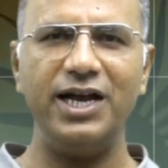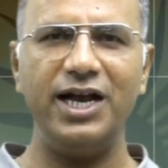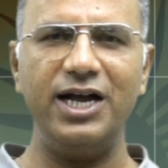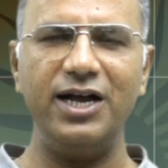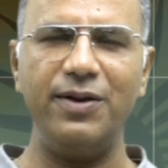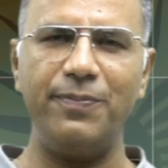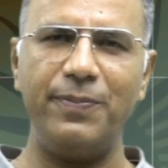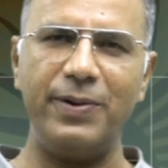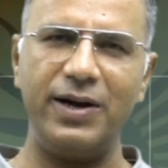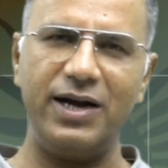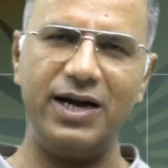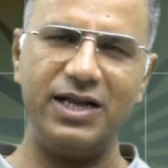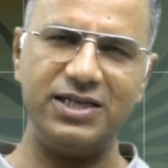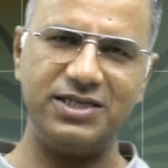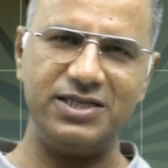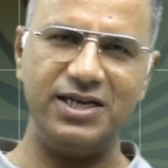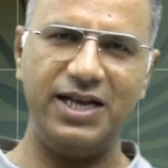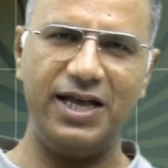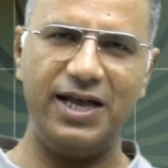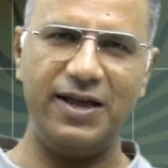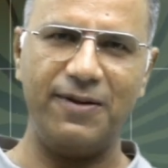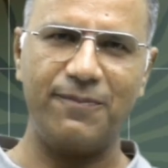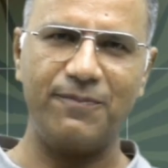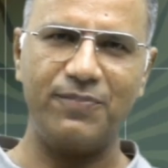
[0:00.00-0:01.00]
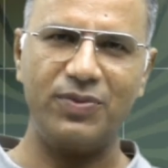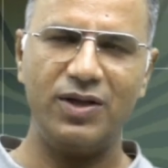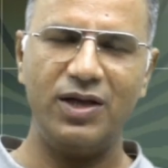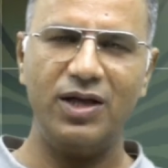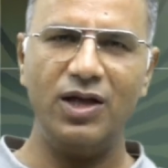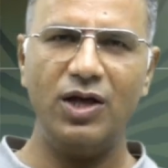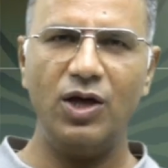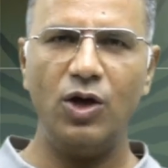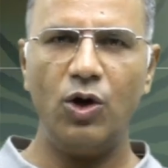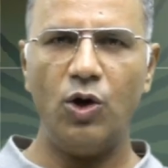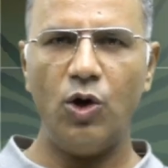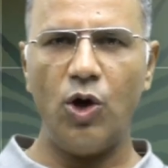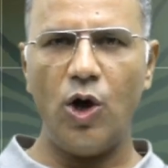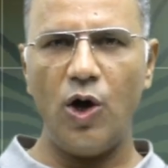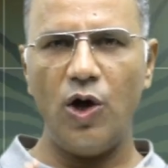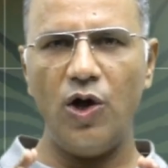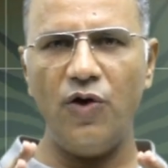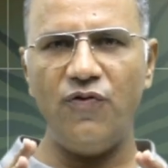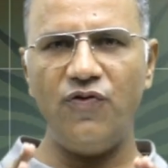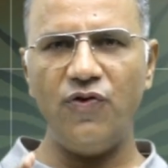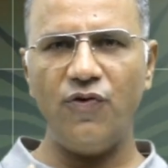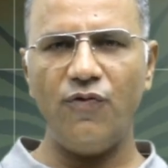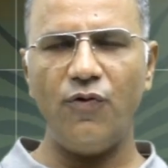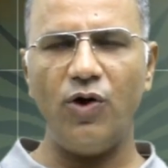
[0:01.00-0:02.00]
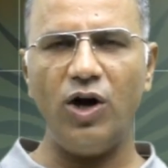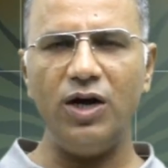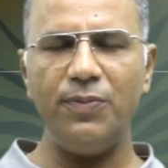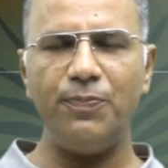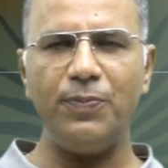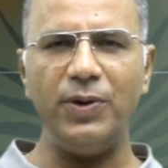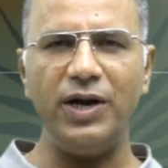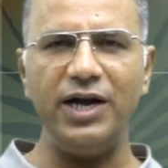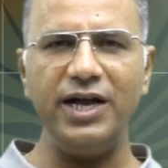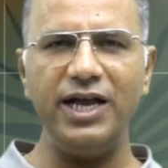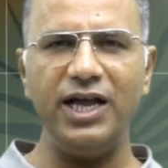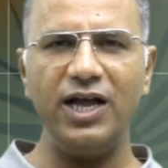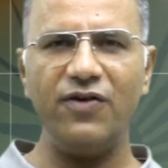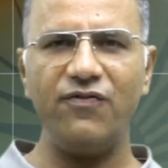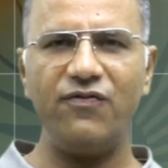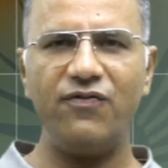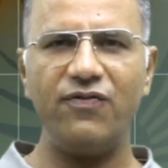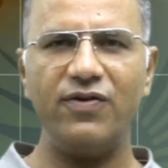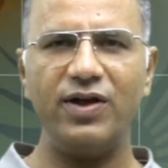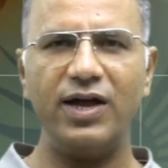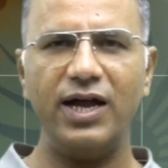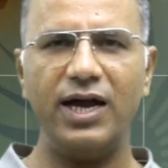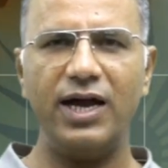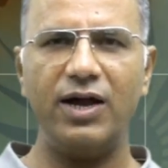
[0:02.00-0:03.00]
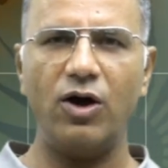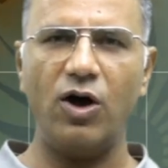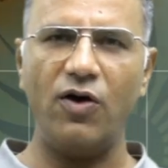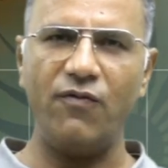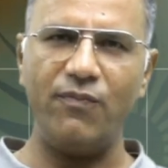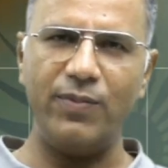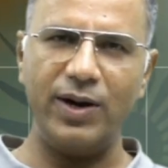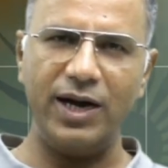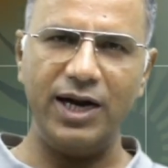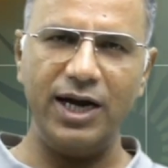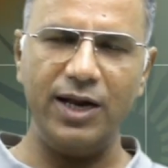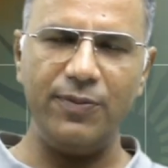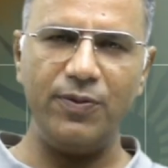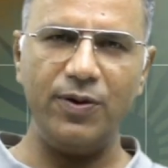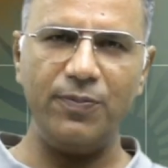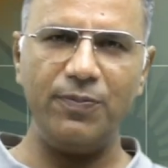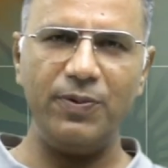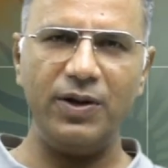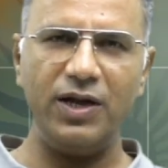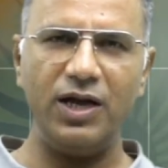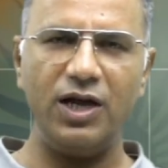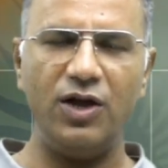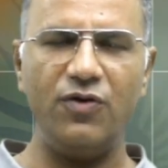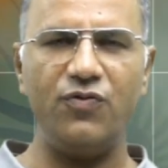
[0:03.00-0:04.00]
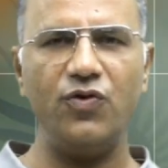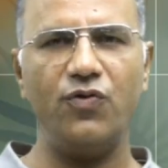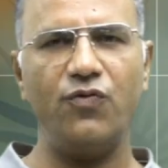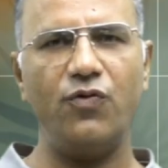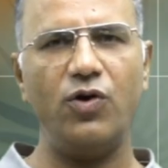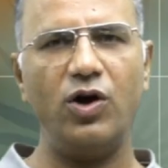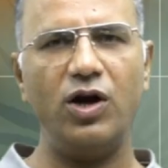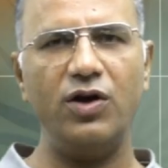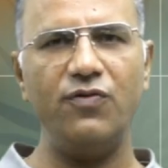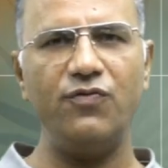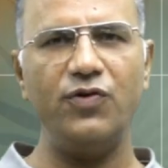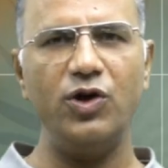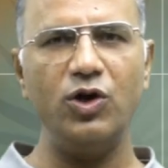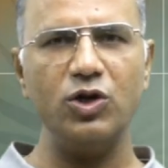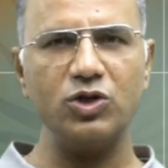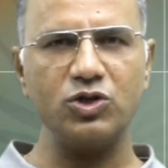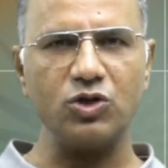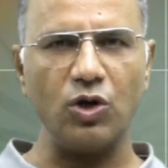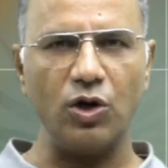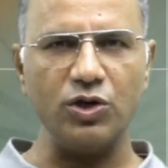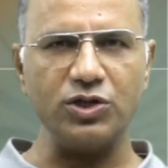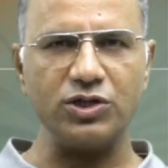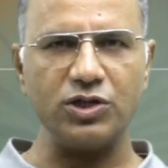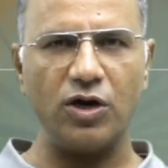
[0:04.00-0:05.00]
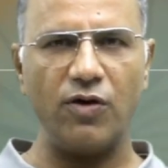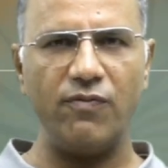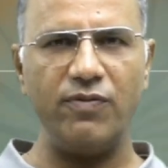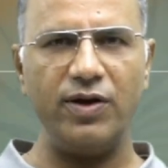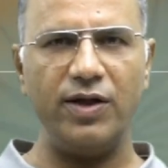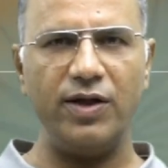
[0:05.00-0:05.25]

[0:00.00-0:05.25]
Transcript: Independence Day. Now if you want PDF of my DPP, if you want video solution of